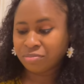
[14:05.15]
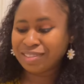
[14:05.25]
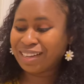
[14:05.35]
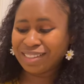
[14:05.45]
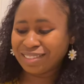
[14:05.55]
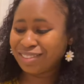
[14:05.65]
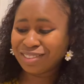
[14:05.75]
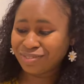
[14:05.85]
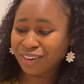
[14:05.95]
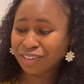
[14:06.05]
That is
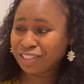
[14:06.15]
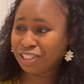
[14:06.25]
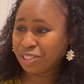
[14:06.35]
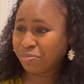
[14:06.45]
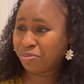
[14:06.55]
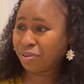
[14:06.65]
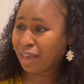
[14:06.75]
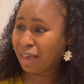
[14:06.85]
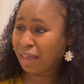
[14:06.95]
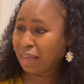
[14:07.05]
very cheap.
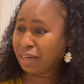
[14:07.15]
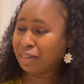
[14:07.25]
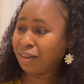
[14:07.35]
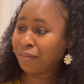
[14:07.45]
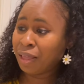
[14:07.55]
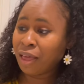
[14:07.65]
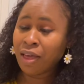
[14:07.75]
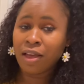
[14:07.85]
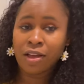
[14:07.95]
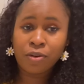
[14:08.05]
And
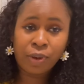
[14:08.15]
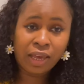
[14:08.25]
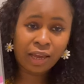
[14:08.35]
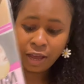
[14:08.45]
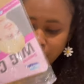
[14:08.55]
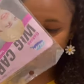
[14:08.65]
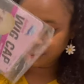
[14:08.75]
a wig cap.